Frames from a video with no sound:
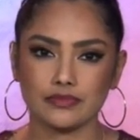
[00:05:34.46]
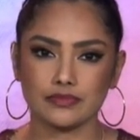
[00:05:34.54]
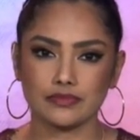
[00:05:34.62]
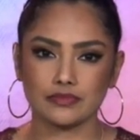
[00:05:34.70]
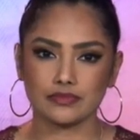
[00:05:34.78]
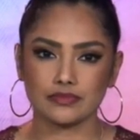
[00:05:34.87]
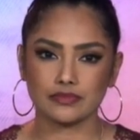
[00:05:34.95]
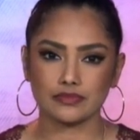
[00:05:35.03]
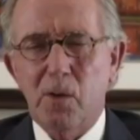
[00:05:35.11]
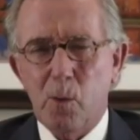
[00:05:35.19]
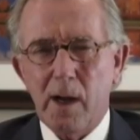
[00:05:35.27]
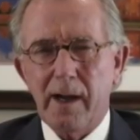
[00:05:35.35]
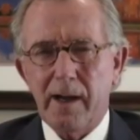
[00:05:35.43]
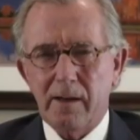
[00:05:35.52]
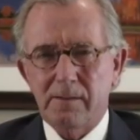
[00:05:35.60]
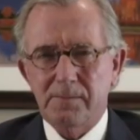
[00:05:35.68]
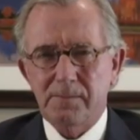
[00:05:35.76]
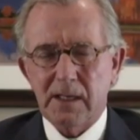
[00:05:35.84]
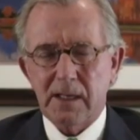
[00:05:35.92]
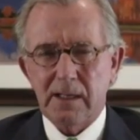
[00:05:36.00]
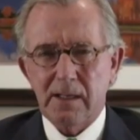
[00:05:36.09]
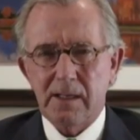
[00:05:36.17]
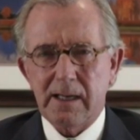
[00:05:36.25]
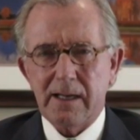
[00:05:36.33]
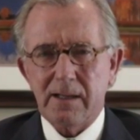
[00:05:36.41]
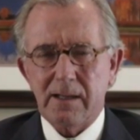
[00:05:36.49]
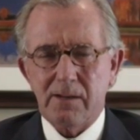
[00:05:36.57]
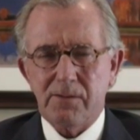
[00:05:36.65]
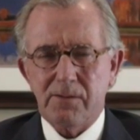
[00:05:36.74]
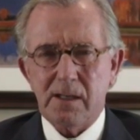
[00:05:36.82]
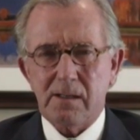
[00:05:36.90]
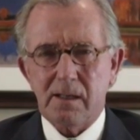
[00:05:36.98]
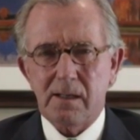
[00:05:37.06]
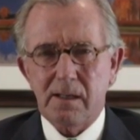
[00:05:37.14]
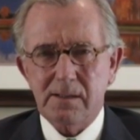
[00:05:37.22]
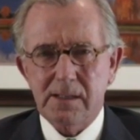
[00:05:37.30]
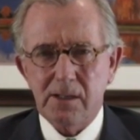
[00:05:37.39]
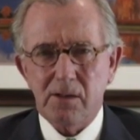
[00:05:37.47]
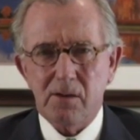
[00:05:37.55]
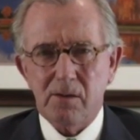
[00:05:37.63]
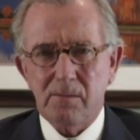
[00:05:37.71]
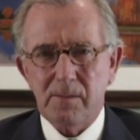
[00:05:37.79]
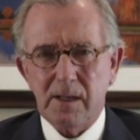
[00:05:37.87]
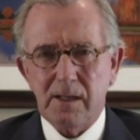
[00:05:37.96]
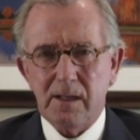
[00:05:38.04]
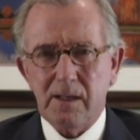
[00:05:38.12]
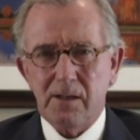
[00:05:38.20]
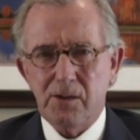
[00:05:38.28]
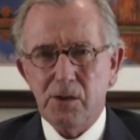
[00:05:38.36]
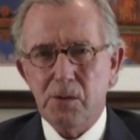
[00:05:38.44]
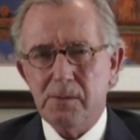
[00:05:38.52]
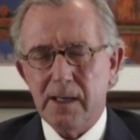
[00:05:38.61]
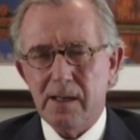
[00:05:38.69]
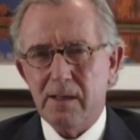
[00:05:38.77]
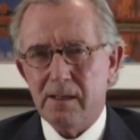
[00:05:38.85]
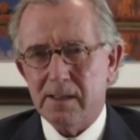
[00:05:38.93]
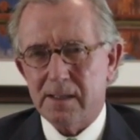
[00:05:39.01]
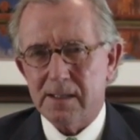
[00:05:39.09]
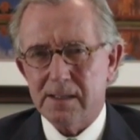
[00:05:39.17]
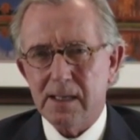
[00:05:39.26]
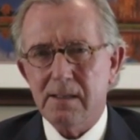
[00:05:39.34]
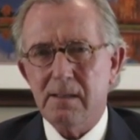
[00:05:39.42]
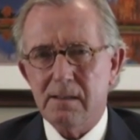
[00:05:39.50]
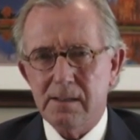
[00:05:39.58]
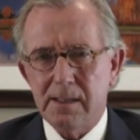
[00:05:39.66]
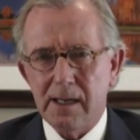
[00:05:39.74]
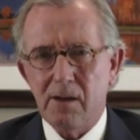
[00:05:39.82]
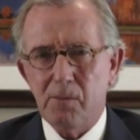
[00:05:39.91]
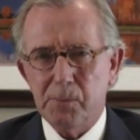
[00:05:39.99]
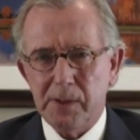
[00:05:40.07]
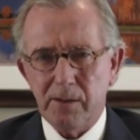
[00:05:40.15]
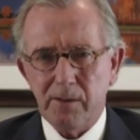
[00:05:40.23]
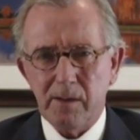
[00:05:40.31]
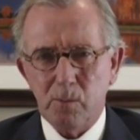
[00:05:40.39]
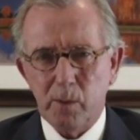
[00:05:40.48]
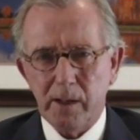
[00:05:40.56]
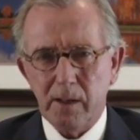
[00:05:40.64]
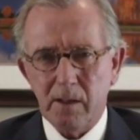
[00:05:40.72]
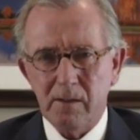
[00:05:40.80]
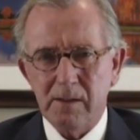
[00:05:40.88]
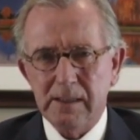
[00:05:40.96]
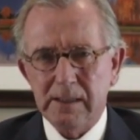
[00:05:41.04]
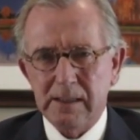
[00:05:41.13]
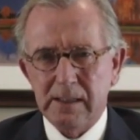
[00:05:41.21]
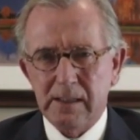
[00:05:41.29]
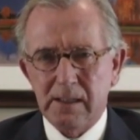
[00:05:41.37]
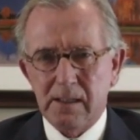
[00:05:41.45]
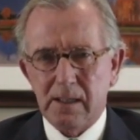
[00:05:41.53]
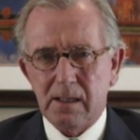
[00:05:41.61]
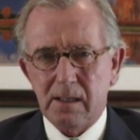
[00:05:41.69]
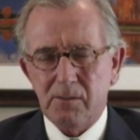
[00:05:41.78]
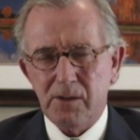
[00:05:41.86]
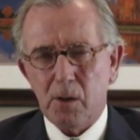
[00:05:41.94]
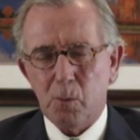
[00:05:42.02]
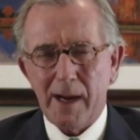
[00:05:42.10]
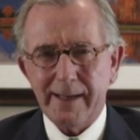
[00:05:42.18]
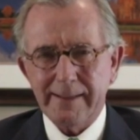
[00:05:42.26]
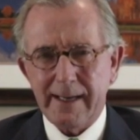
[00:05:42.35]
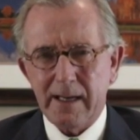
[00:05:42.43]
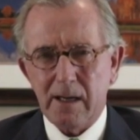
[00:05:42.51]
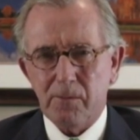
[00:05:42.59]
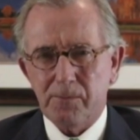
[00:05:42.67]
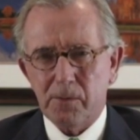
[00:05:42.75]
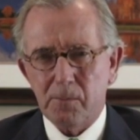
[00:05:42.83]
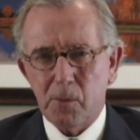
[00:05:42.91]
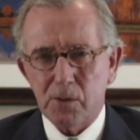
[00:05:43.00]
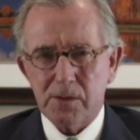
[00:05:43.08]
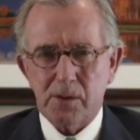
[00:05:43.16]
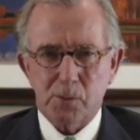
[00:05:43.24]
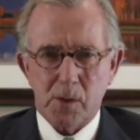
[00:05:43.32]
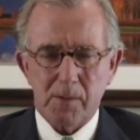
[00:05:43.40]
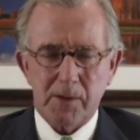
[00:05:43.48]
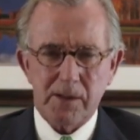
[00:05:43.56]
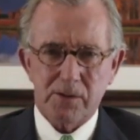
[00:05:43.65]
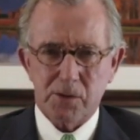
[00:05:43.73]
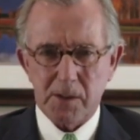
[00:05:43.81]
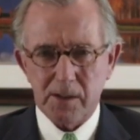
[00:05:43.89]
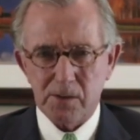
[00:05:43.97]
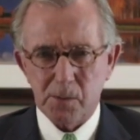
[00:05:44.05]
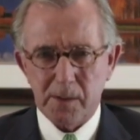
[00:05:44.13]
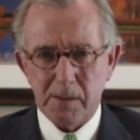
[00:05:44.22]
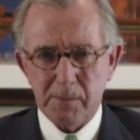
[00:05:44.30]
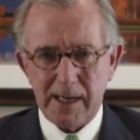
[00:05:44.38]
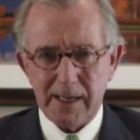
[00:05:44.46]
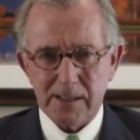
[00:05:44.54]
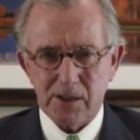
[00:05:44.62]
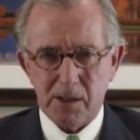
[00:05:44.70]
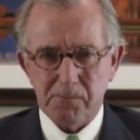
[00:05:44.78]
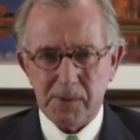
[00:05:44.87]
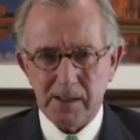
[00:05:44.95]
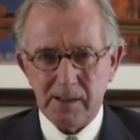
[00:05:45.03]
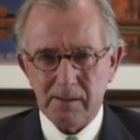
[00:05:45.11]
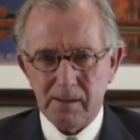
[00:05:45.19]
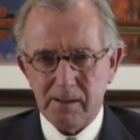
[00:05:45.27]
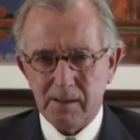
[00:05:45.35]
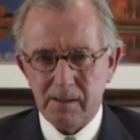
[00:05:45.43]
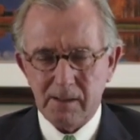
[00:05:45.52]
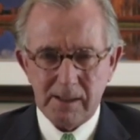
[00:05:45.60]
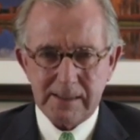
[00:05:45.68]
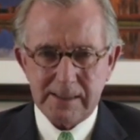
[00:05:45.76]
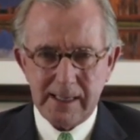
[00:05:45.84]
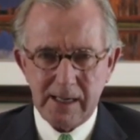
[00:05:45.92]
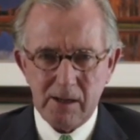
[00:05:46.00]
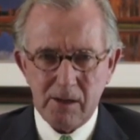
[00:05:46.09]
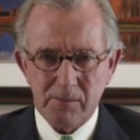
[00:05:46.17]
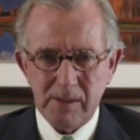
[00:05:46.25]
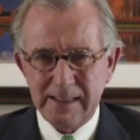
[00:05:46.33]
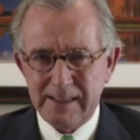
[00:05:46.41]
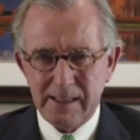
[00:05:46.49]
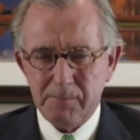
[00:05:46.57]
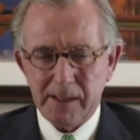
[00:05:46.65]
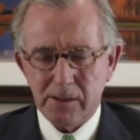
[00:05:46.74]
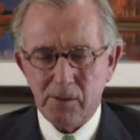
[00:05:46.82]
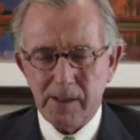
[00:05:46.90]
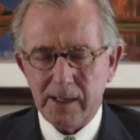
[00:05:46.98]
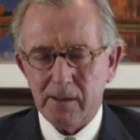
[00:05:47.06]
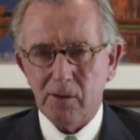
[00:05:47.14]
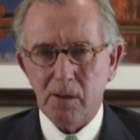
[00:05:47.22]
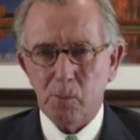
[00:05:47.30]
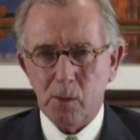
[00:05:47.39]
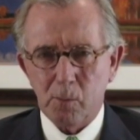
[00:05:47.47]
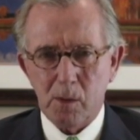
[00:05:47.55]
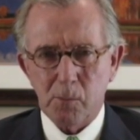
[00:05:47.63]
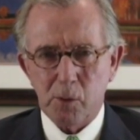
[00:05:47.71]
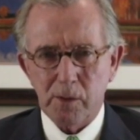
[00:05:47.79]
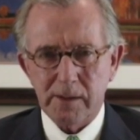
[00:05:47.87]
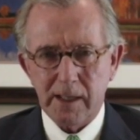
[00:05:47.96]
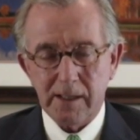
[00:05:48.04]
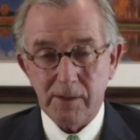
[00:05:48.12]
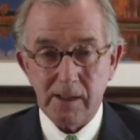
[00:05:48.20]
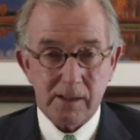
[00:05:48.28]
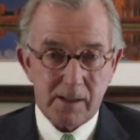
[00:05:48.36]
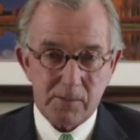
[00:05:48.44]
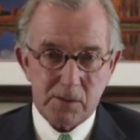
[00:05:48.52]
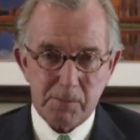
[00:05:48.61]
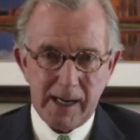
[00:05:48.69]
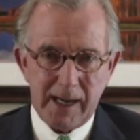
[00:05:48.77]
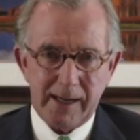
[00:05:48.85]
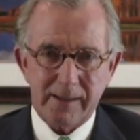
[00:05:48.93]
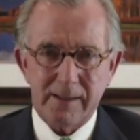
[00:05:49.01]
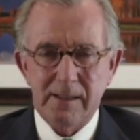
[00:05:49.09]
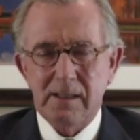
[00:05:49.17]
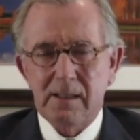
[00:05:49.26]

I do for a while. Uh, I, I, think until uh, you get an extended down period where uh, you know, right now, for most of those Robinhood traders, when they buy something uh, that's down, it may go down a little more one more day and then it comes back.